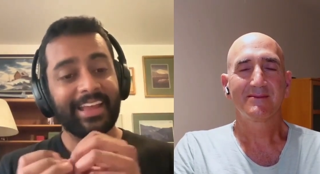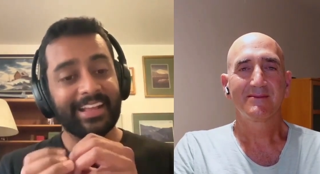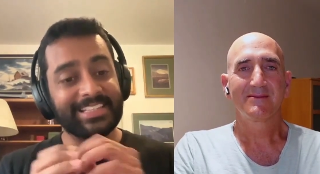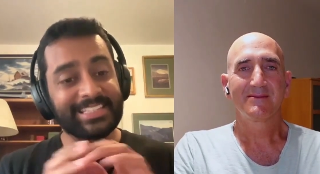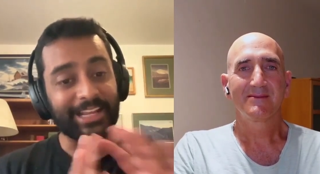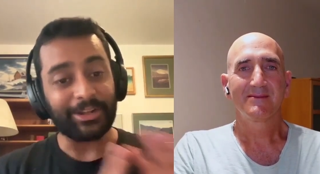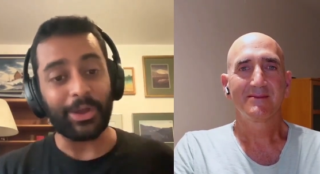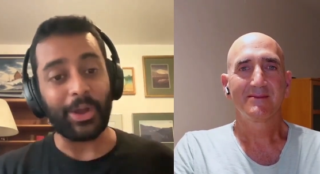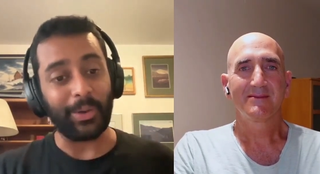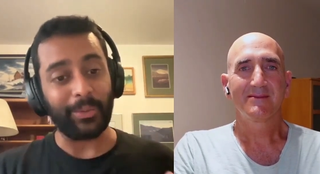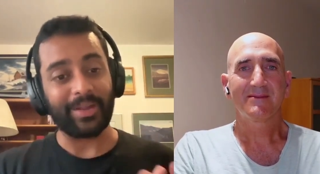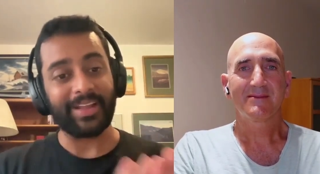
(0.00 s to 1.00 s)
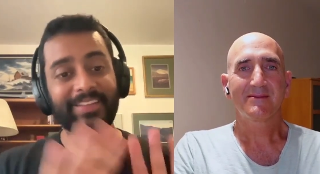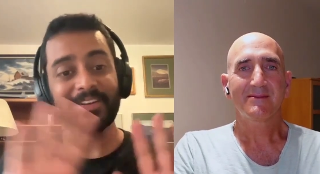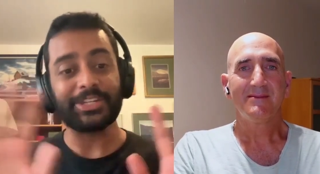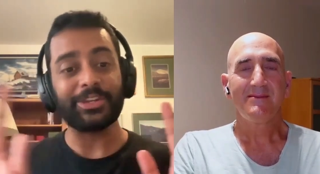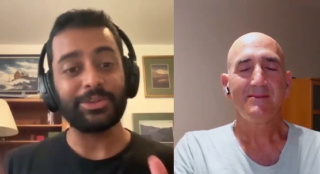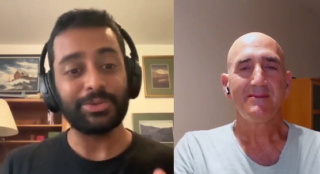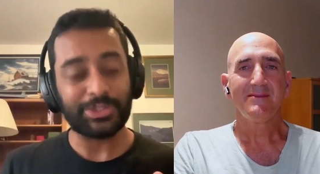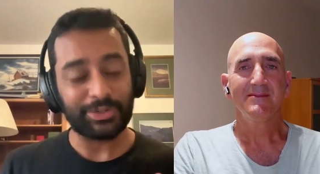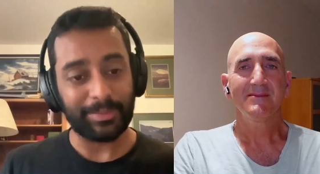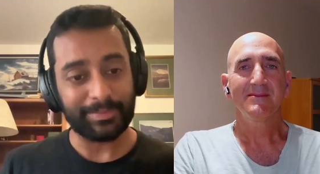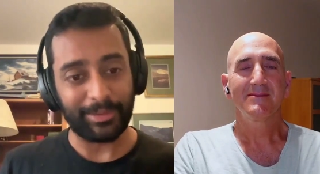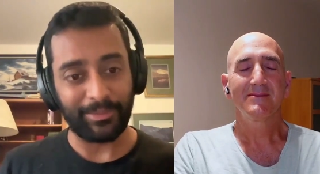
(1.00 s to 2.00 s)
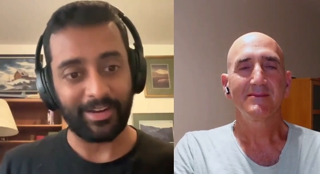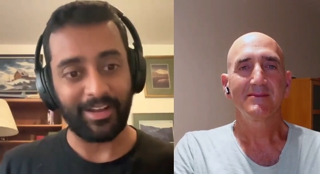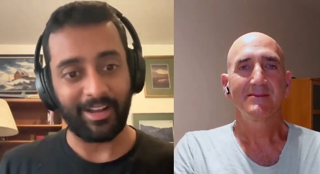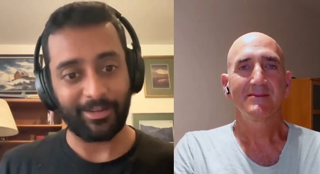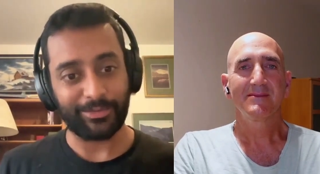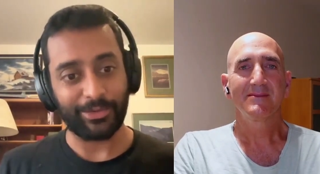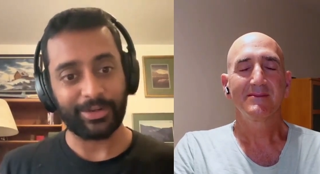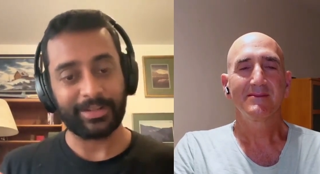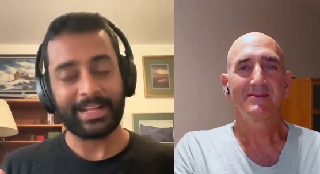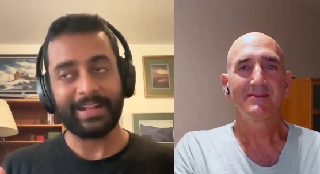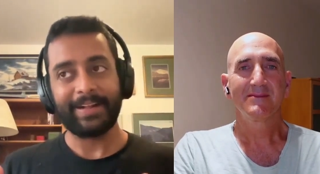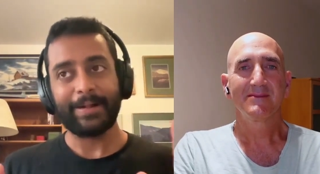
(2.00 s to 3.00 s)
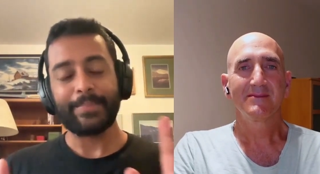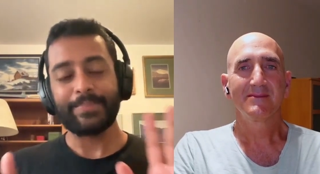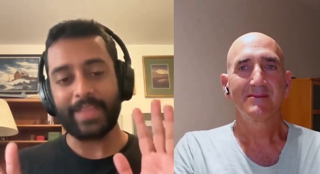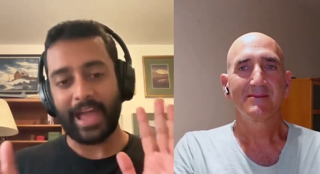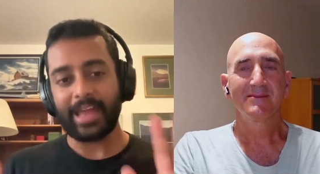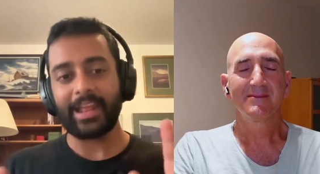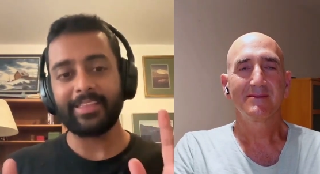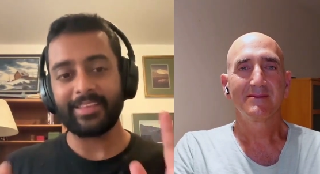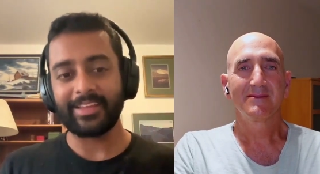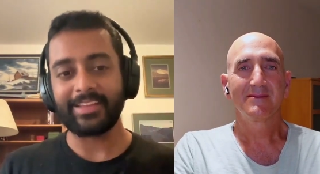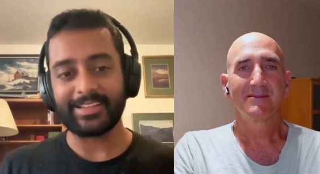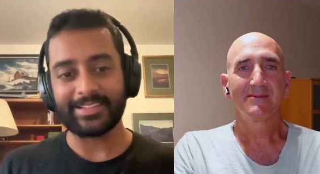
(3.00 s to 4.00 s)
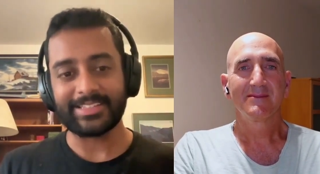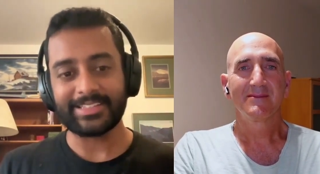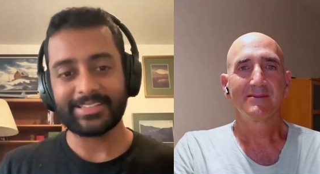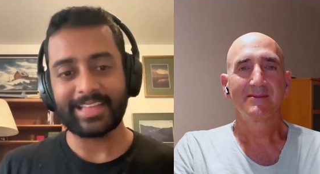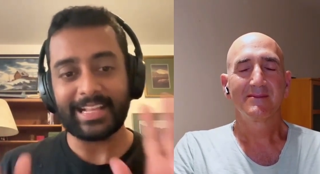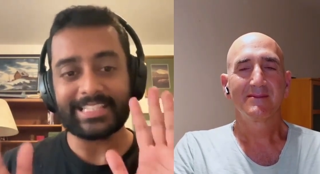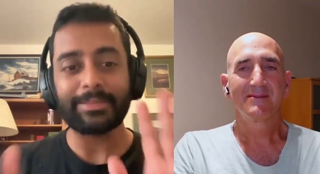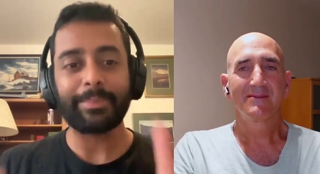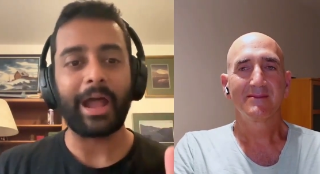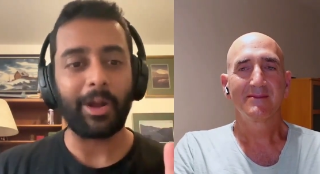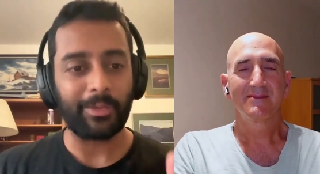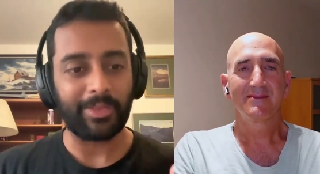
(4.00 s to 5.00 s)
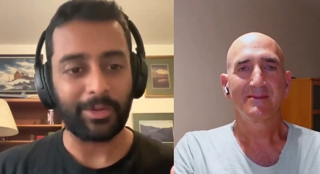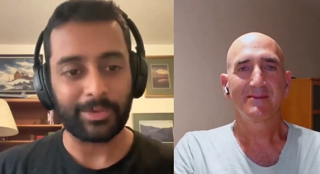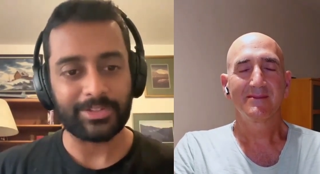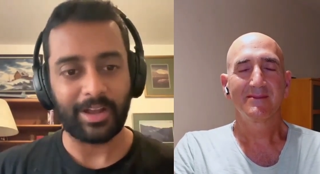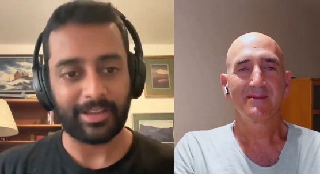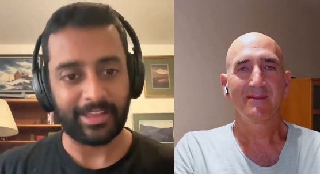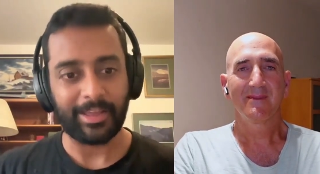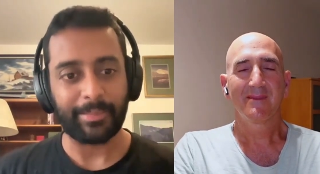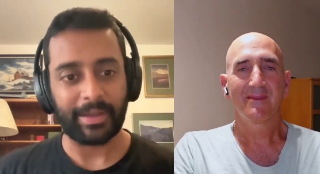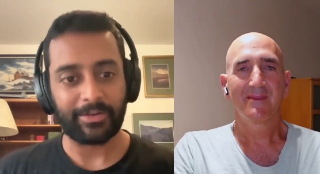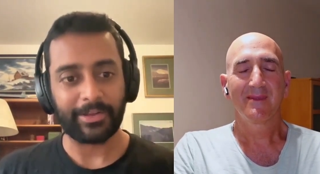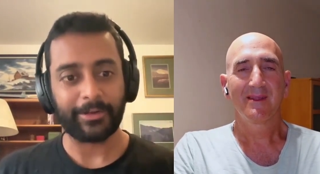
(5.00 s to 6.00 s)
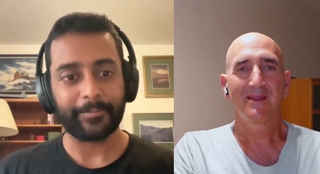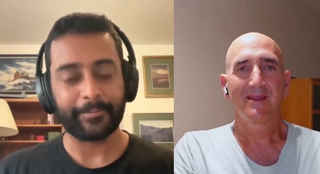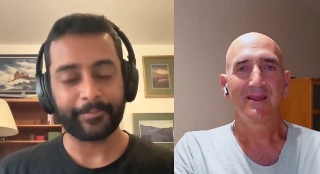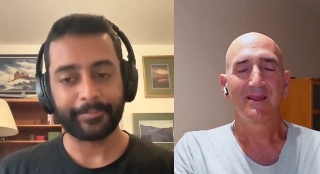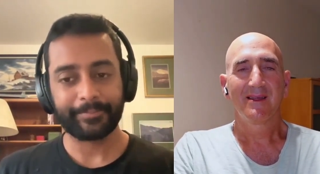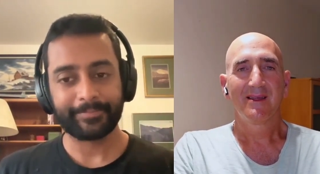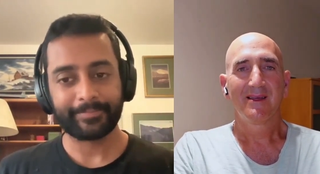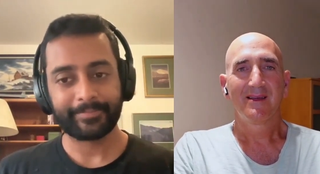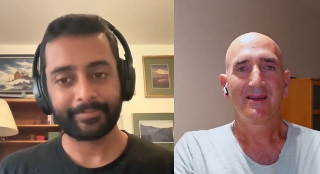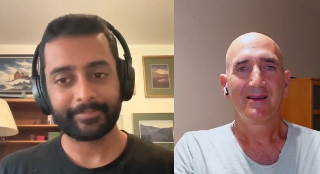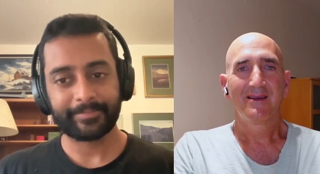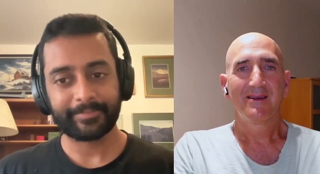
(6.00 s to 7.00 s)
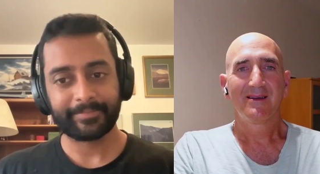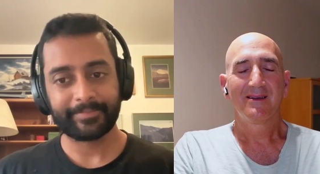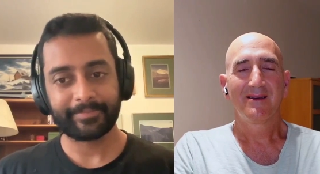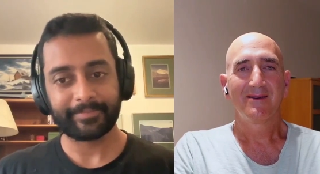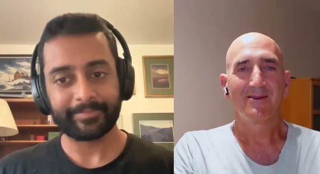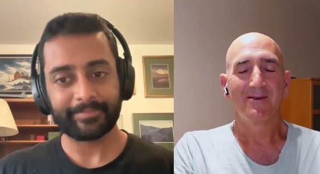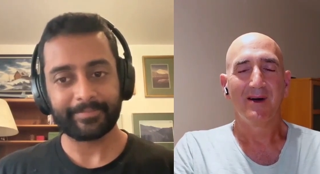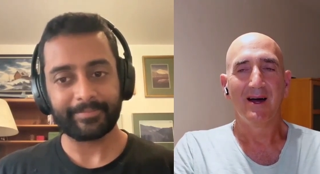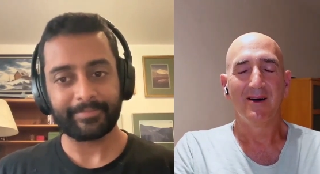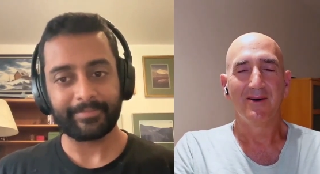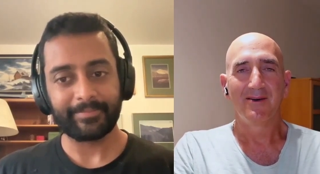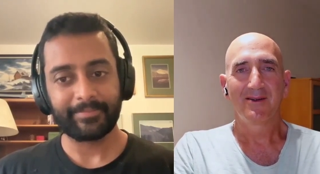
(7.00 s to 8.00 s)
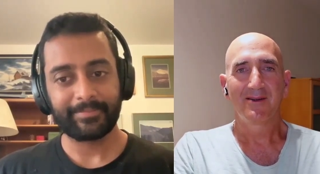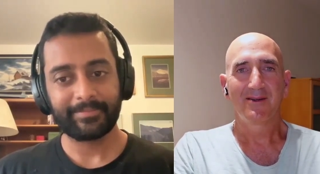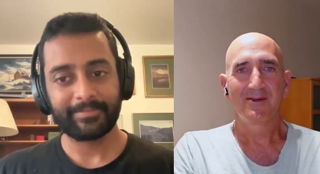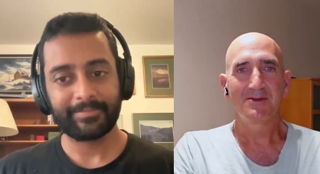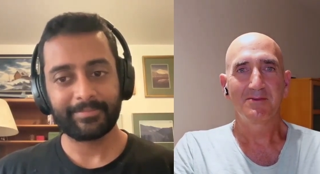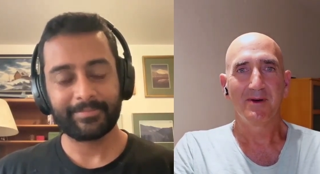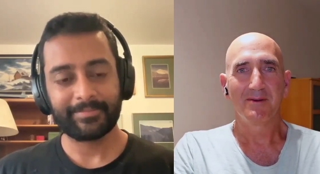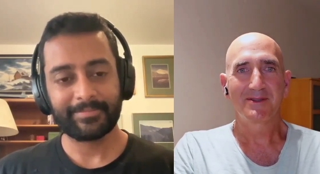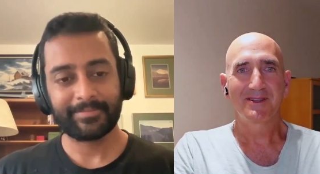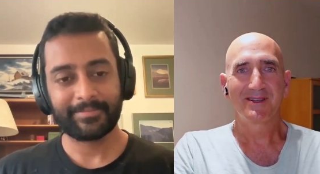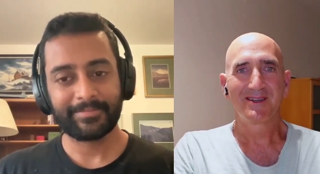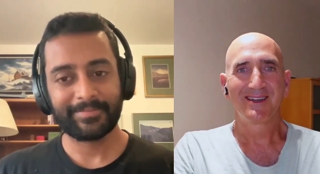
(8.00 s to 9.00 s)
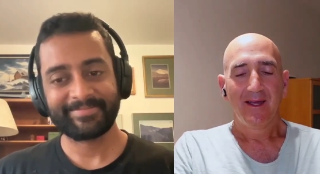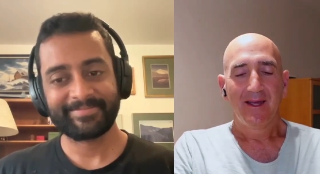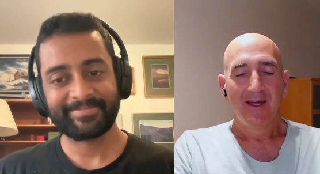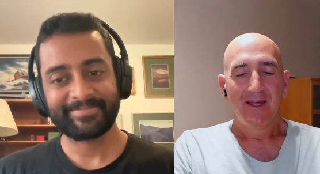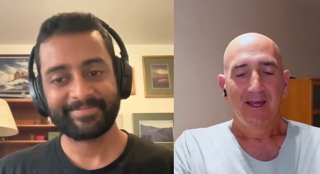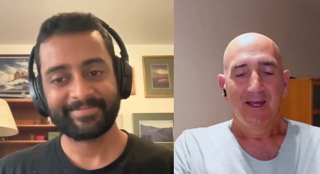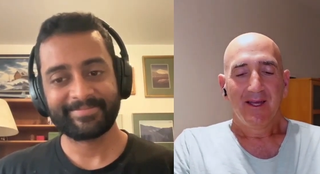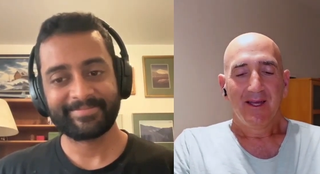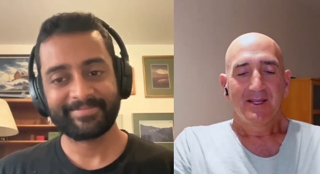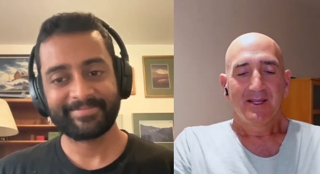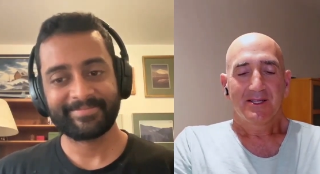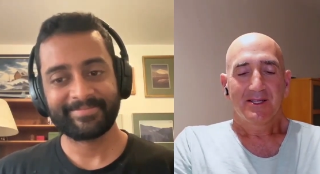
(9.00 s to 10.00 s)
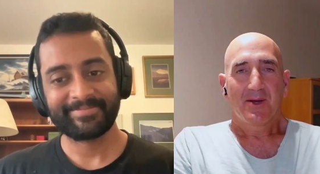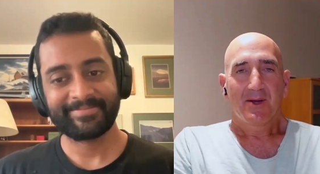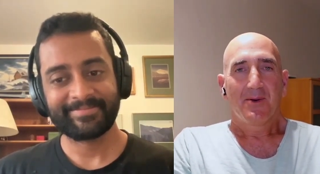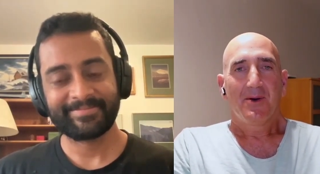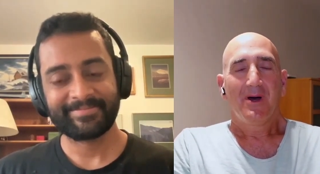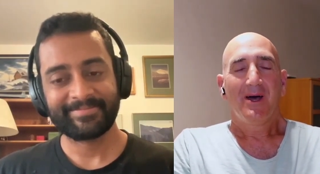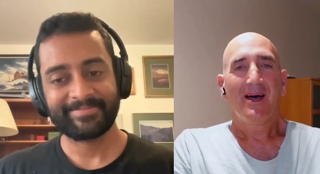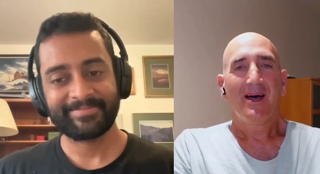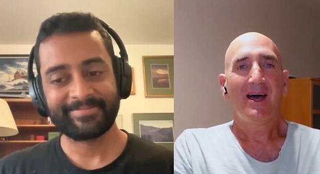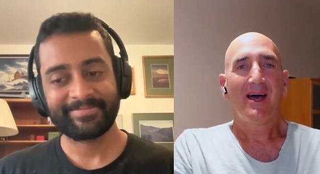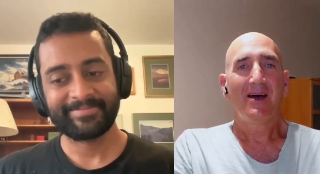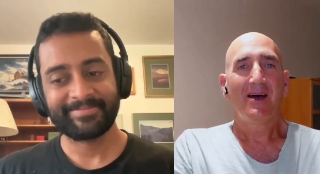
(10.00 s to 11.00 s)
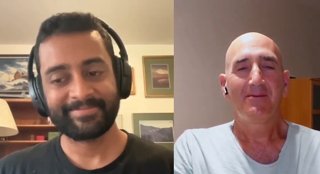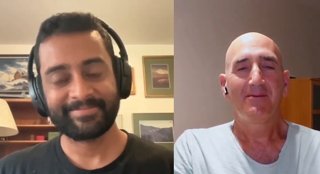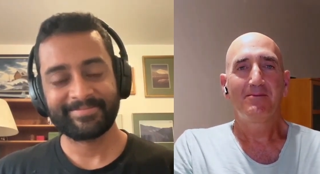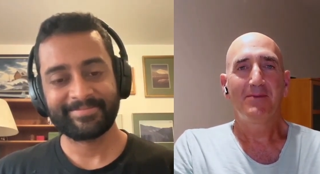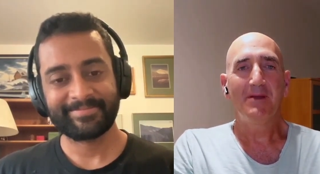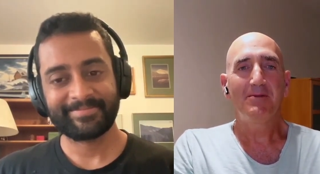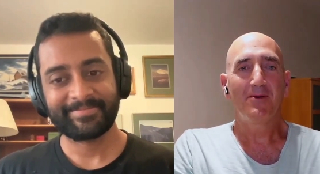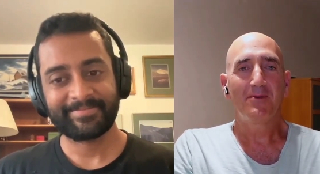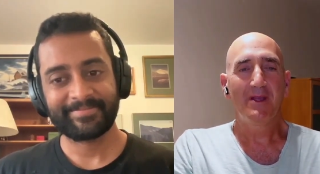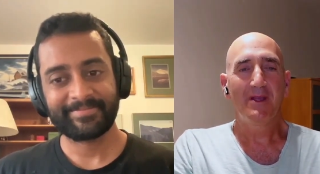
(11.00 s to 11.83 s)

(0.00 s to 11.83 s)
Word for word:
Speaker 1: and say no. And there's a new script I want to offer. That I think is that's the power that we're talking about
Speaker 2: here. Wow, goosebumps. So people people